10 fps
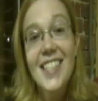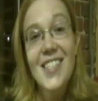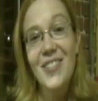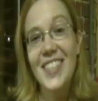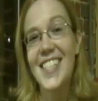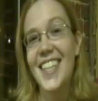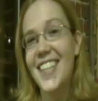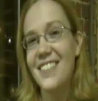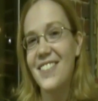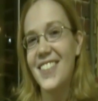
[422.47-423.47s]
Thank you so much. Good luck with
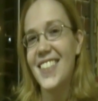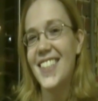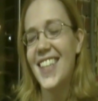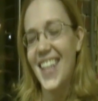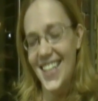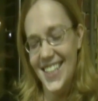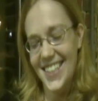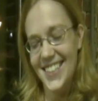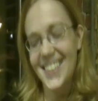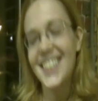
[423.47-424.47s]
your show, sir. Lies
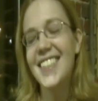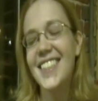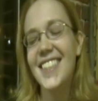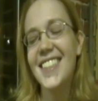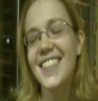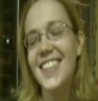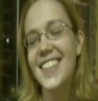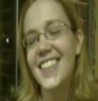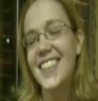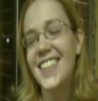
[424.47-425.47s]
and
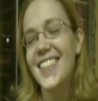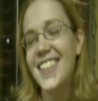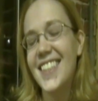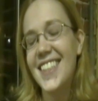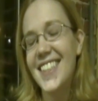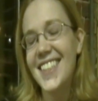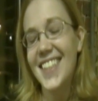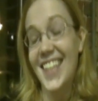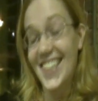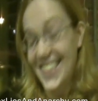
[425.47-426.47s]
Anarchy.com.